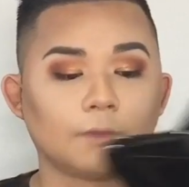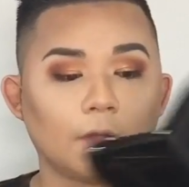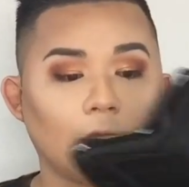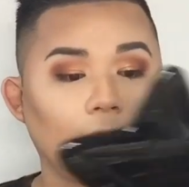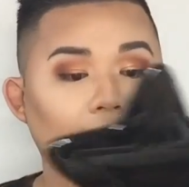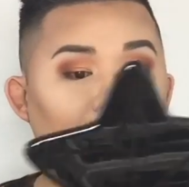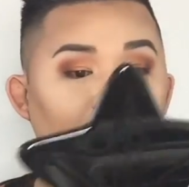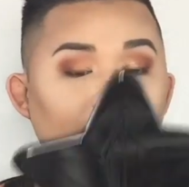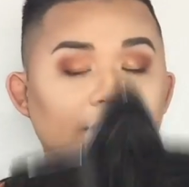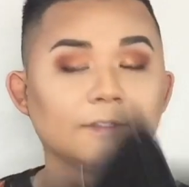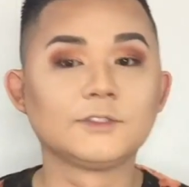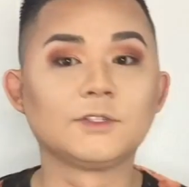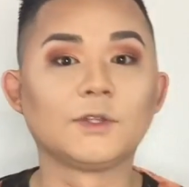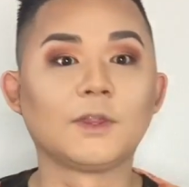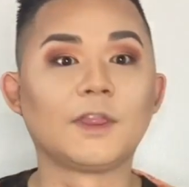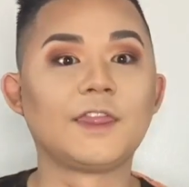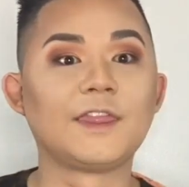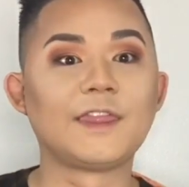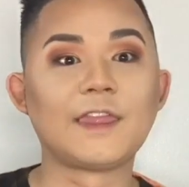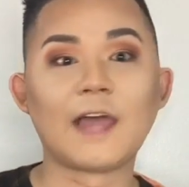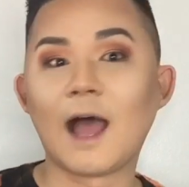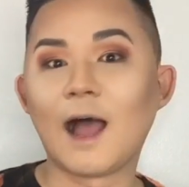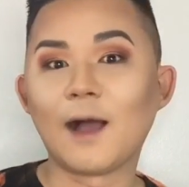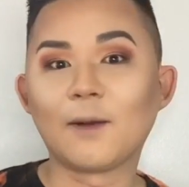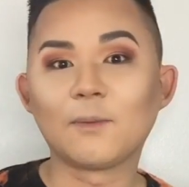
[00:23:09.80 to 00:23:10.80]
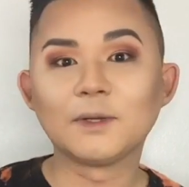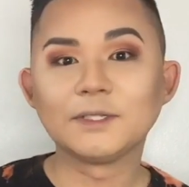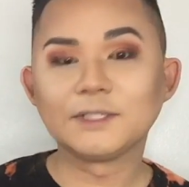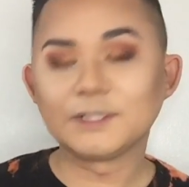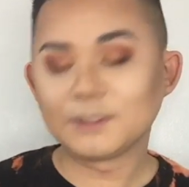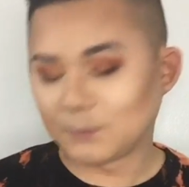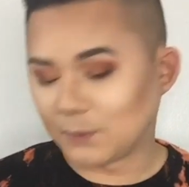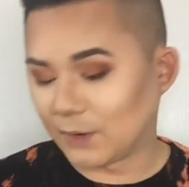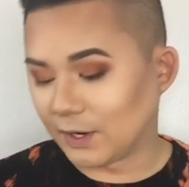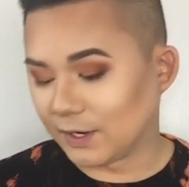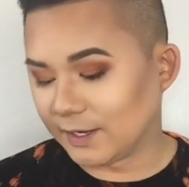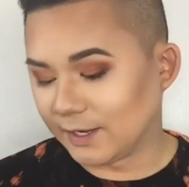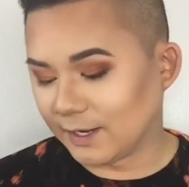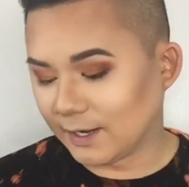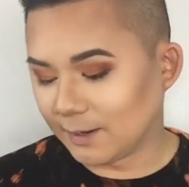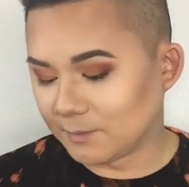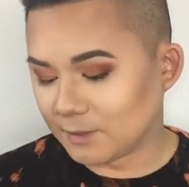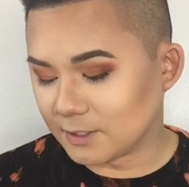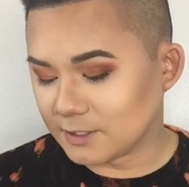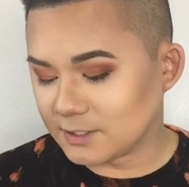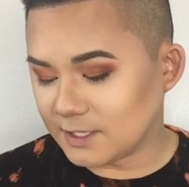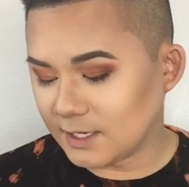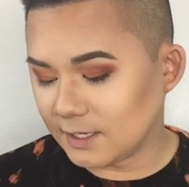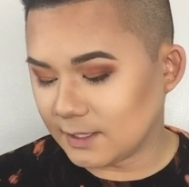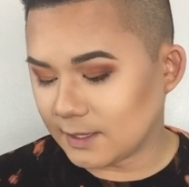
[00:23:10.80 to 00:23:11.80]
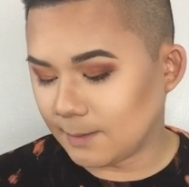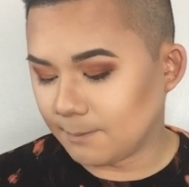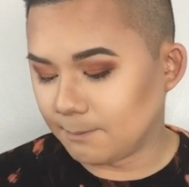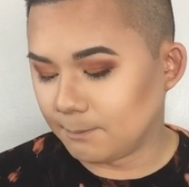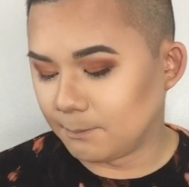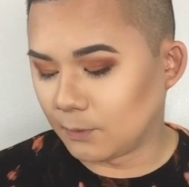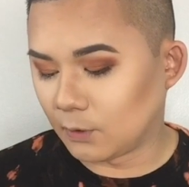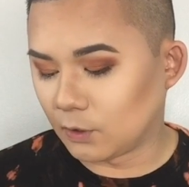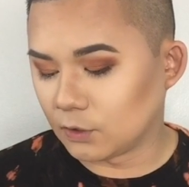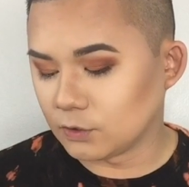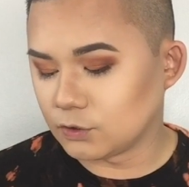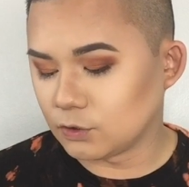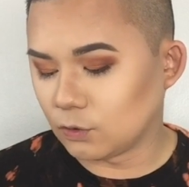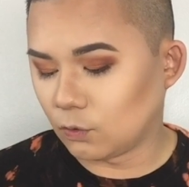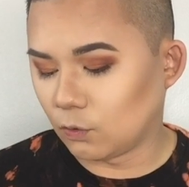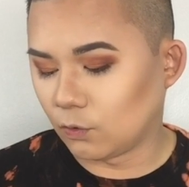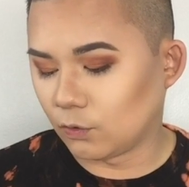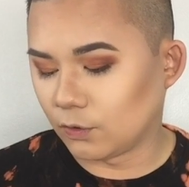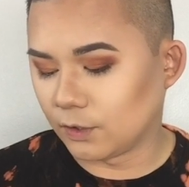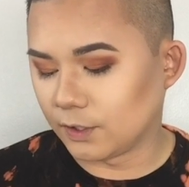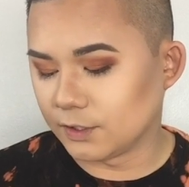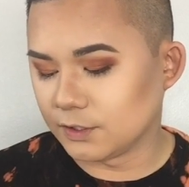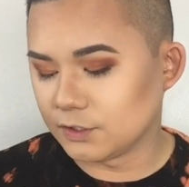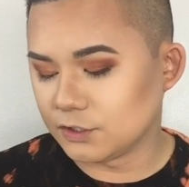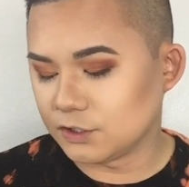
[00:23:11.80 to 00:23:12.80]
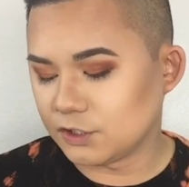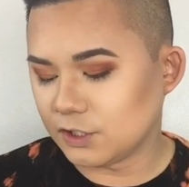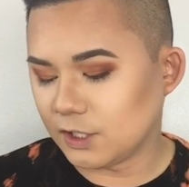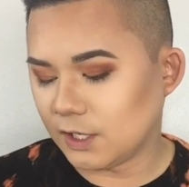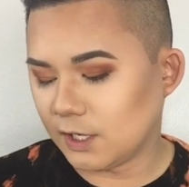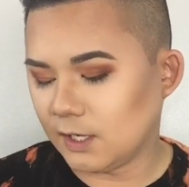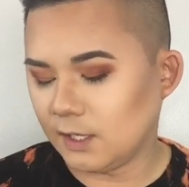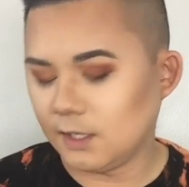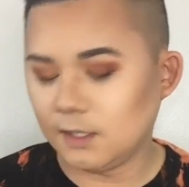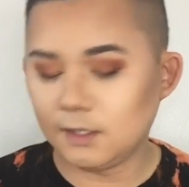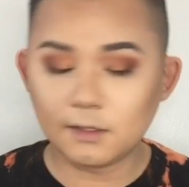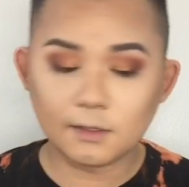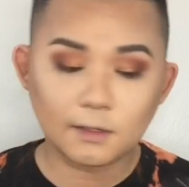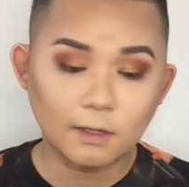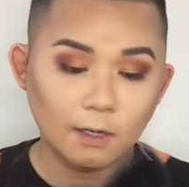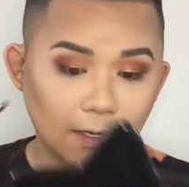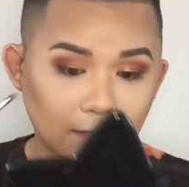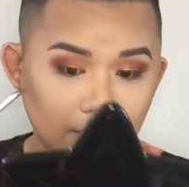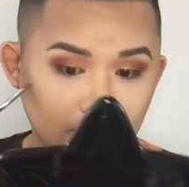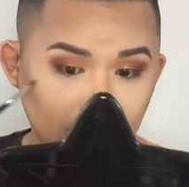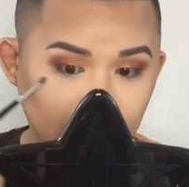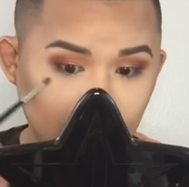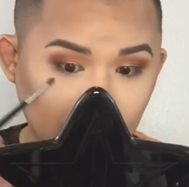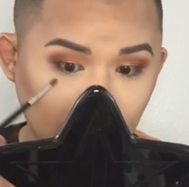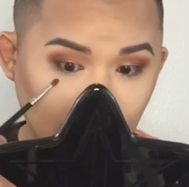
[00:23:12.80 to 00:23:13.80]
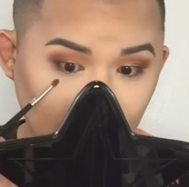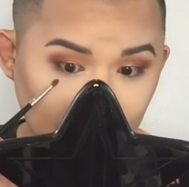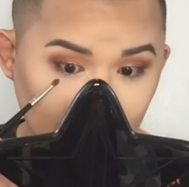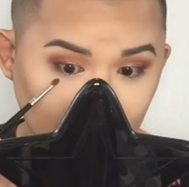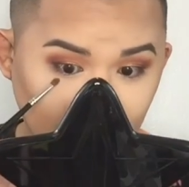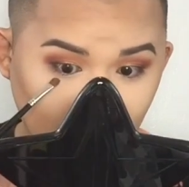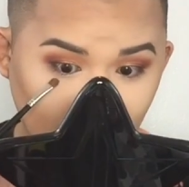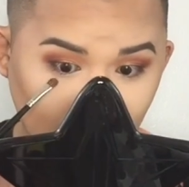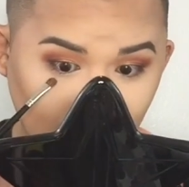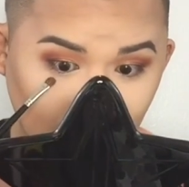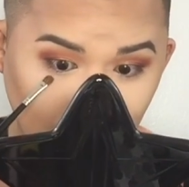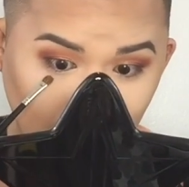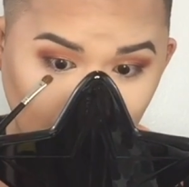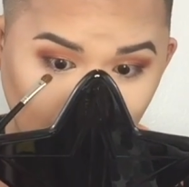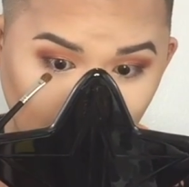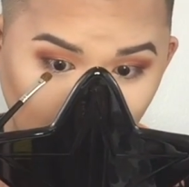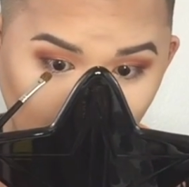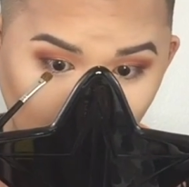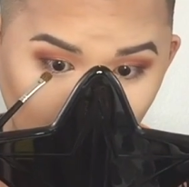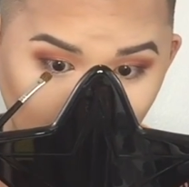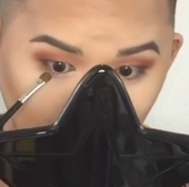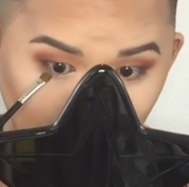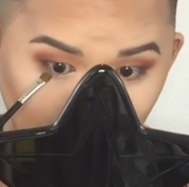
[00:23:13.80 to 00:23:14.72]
Okay, so that wasn't working. I'm going to take that burnt orange shade and apply that.